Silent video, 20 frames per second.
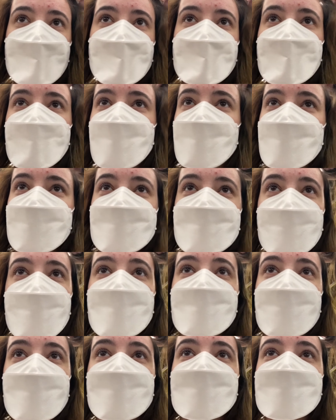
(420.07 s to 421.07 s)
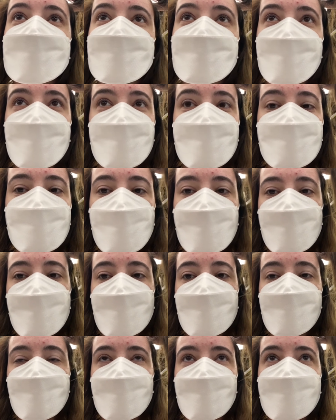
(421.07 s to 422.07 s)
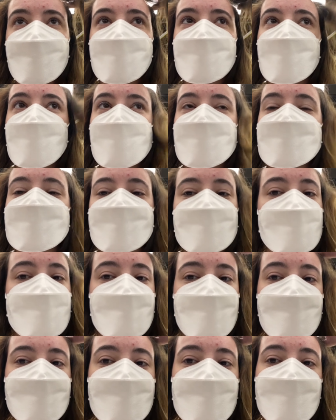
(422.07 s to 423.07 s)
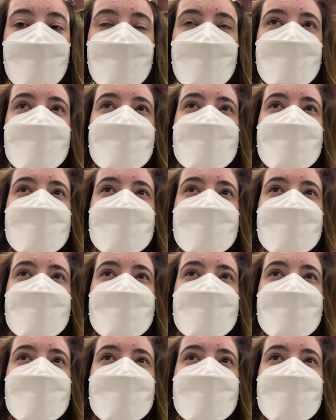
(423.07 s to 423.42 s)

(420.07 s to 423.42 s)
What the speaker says: we can take pictures of each other with the like standees in the photo